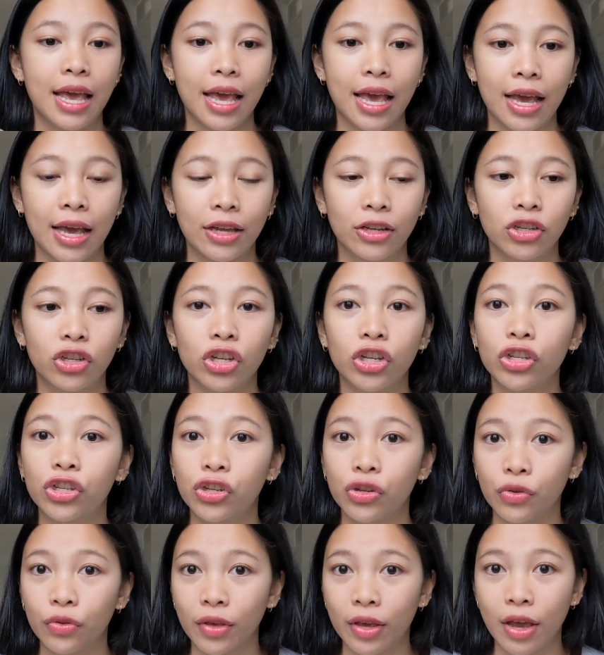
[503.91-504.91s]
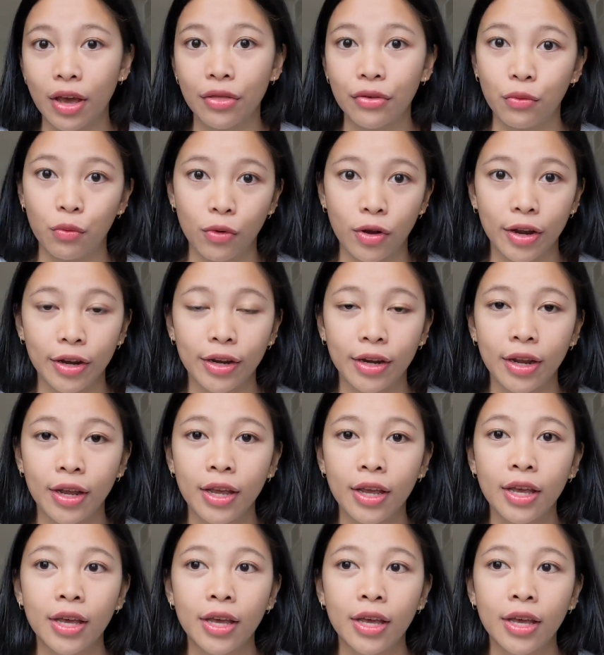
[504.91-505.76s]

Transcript: and do the other one.